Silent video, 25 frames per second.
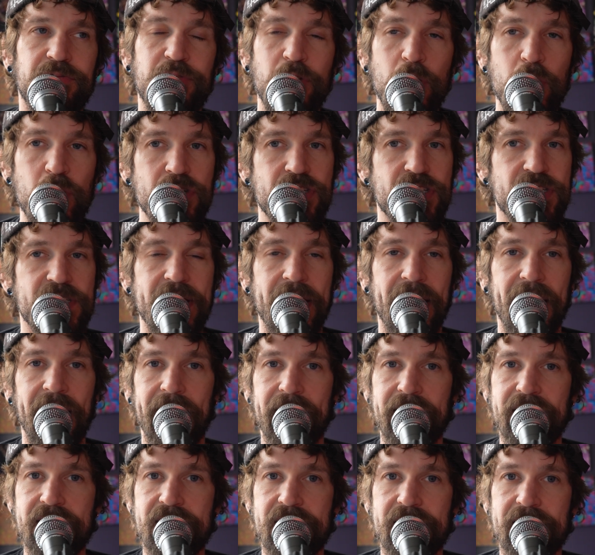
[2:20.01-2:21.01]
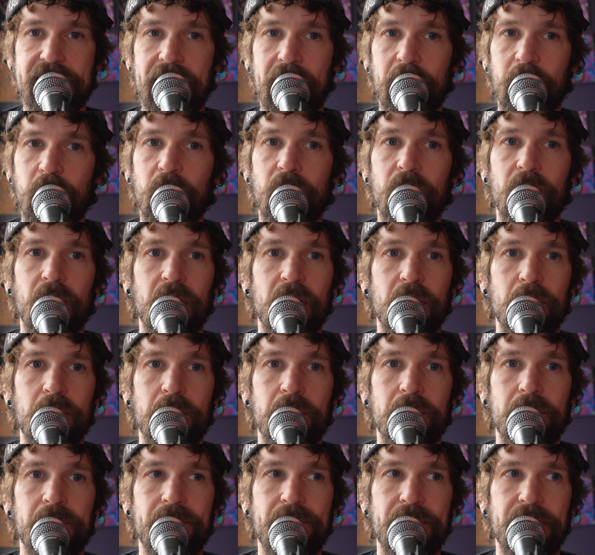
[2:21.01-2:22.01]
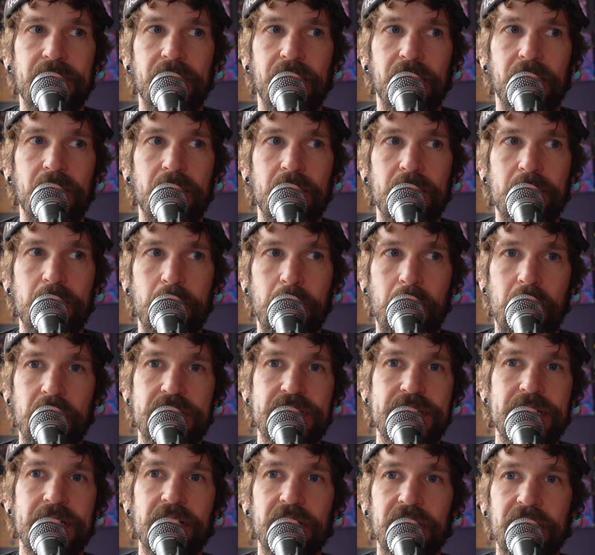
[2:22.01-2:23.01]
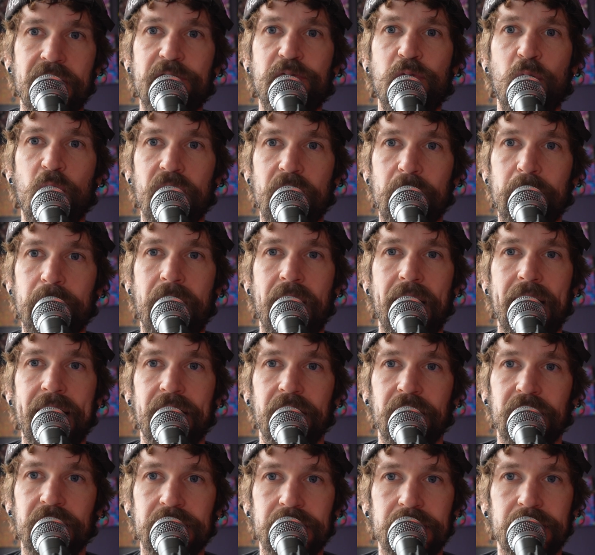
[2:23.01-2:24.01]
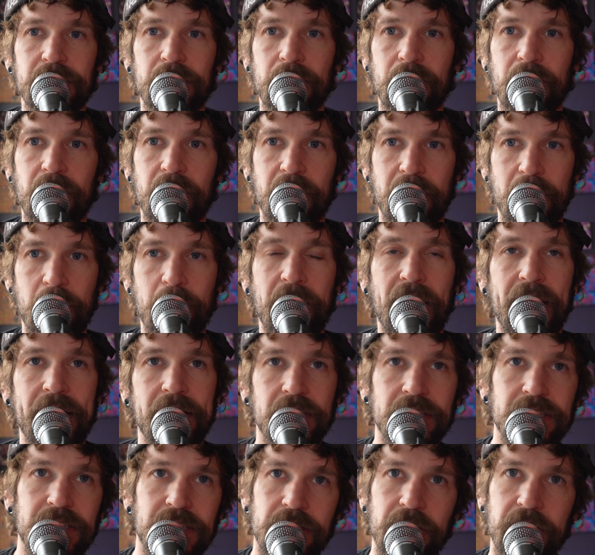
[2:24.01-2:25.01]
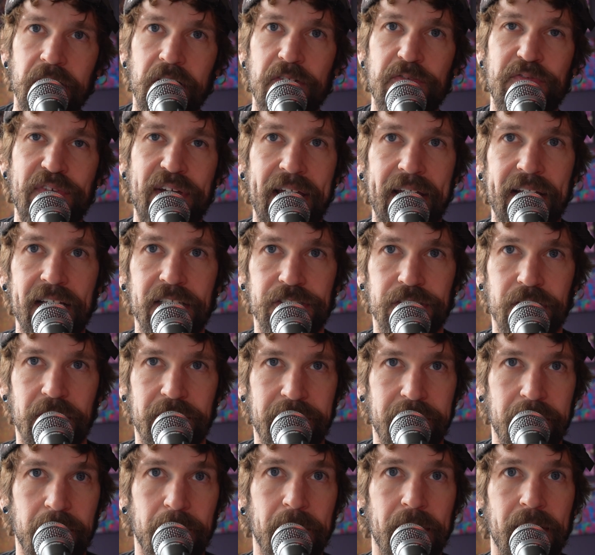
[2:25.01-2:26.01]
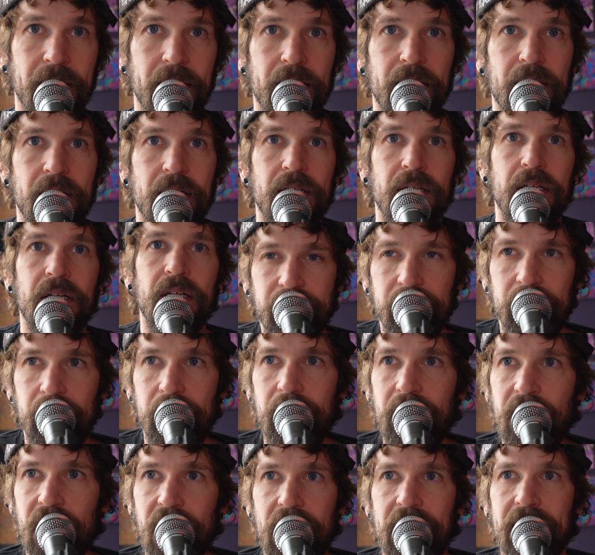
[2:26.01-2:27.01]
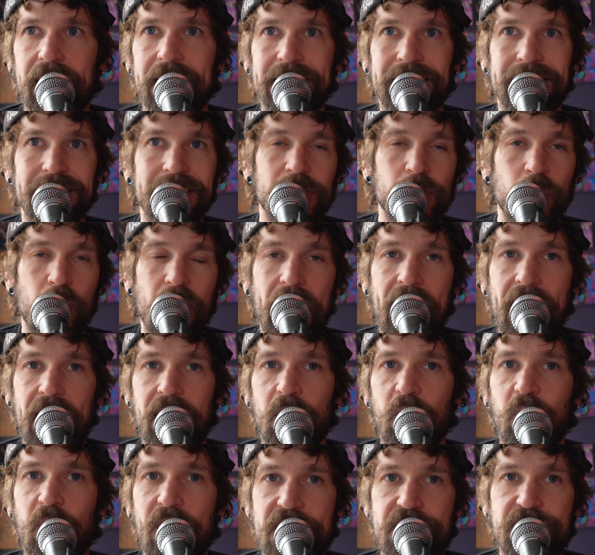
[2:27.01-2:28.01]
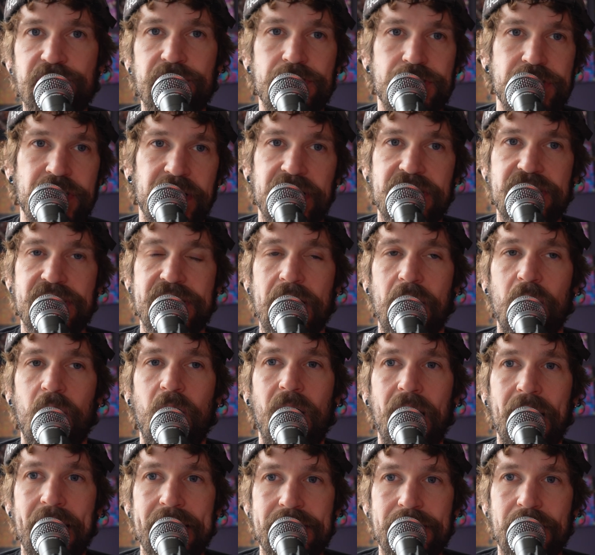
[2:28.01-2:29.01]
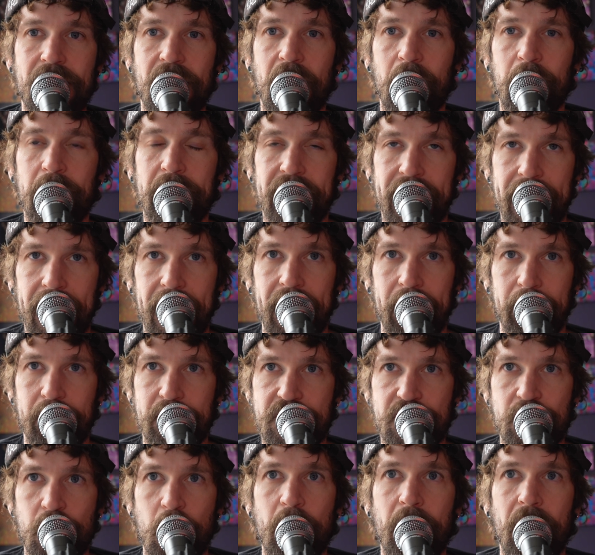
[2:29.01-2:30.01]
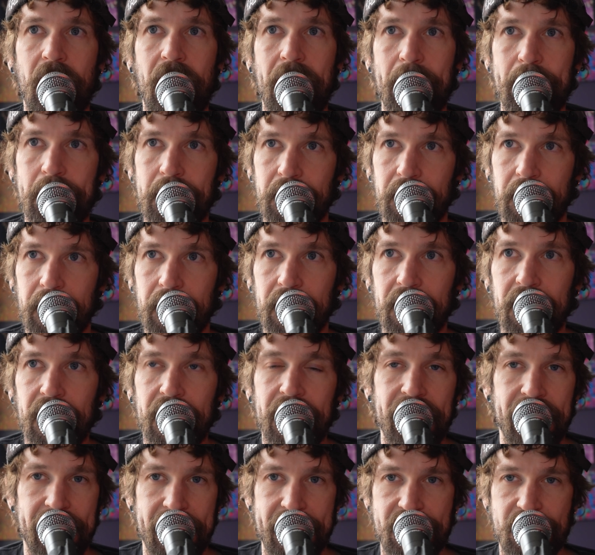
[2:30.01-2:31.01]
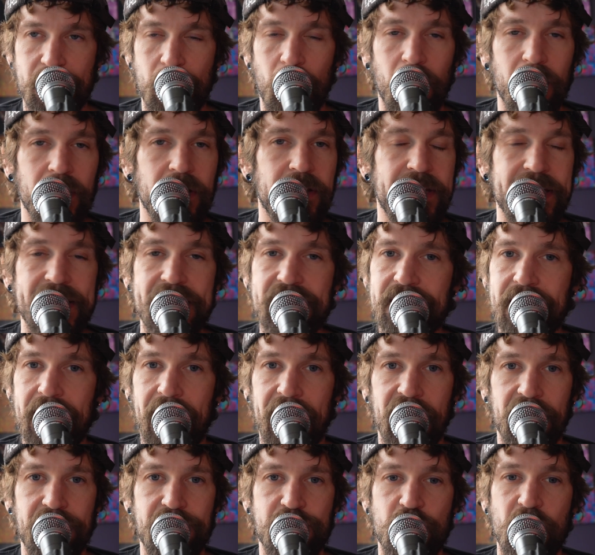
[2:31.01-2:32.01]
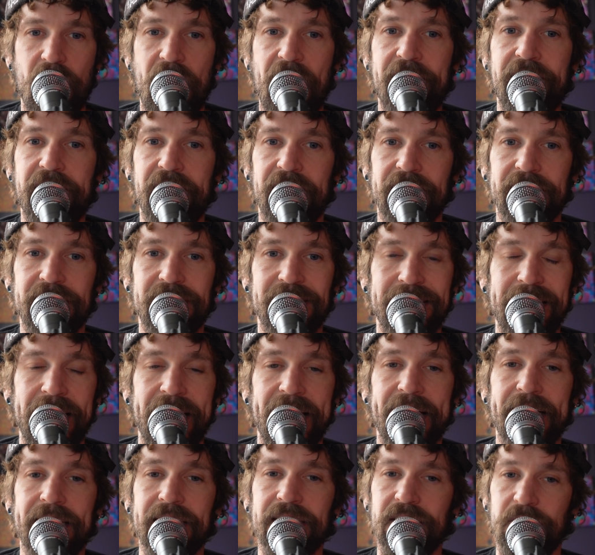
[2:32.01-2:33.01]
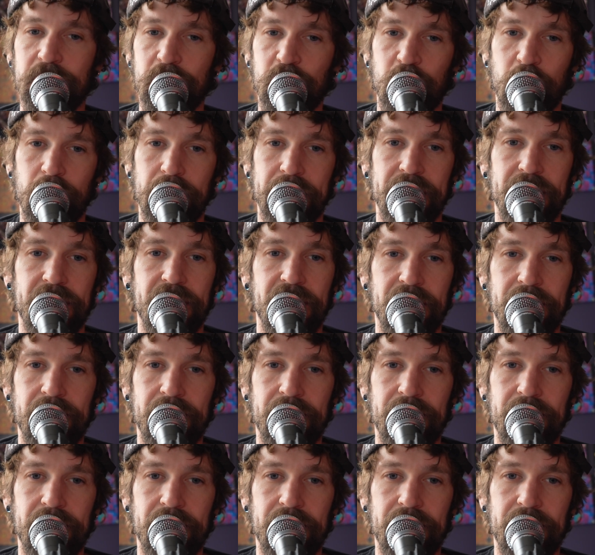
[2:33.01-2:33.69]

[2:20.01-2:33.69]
food stands that were particularly for the miners, or the miners took advantage of them. And this is sort of how the West Virginia style hot dog became so popular, is all of these kind of drive-in stands would